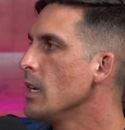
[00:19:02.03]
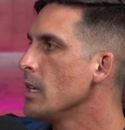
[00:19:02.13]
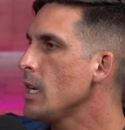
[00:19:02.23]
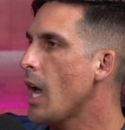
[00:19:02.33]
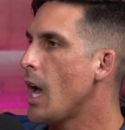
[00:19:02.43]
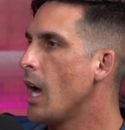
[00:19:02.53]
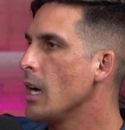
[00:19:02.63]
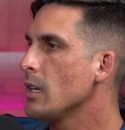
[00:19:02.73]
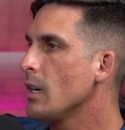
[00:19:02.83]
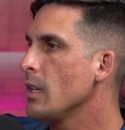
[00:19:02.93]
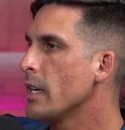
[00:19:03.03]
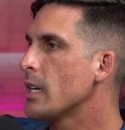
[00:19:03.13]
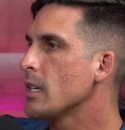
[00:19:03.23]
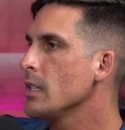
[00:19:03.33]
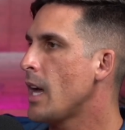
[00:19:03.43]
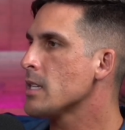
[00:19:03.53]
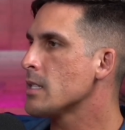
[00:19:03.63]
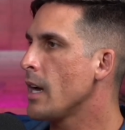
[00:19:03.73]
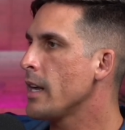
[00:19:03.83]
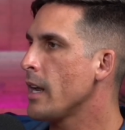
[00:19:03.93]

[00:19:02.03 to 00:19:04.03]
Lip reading: Yeah. Like last night,